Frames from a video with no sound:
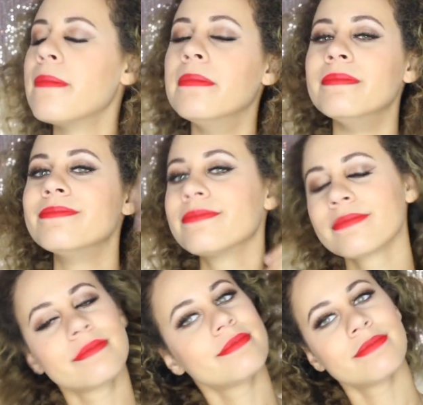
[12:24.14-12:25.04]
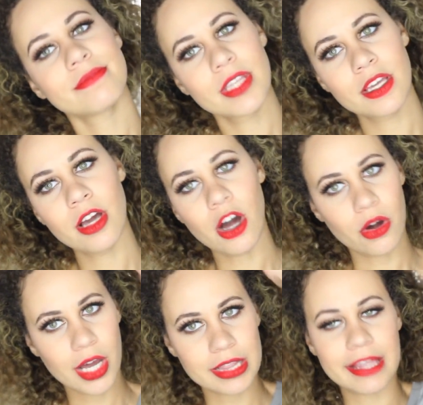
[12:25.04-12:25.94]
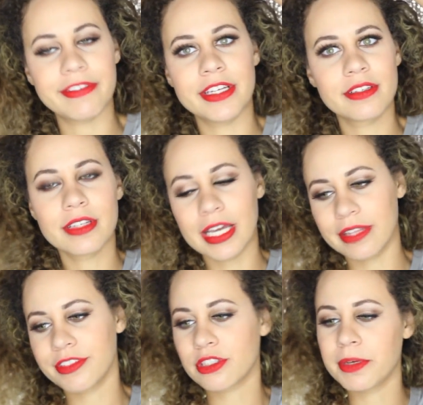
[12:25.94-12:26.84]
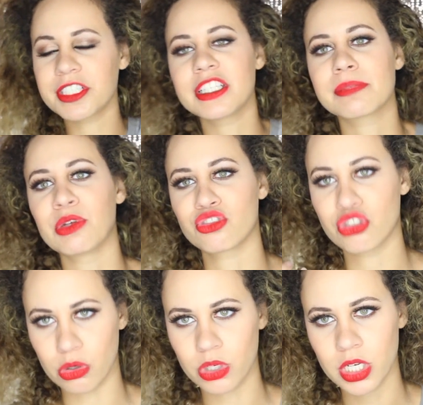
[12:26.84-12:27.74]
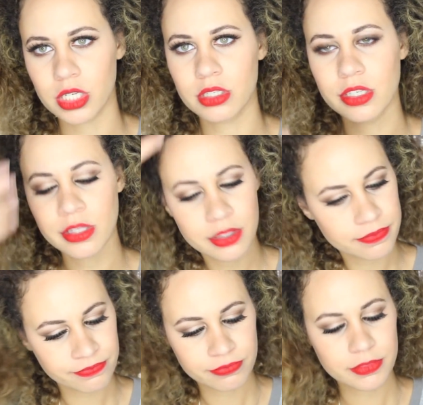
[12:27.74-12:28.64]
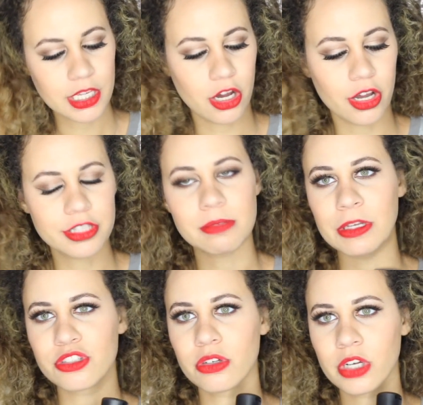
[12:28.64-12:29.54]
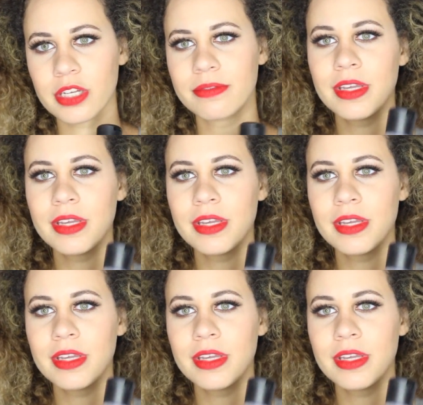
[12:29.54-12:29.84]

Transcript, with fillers: Oh, I love it. I love it so much, and it smells so good. Oh, it smells so good.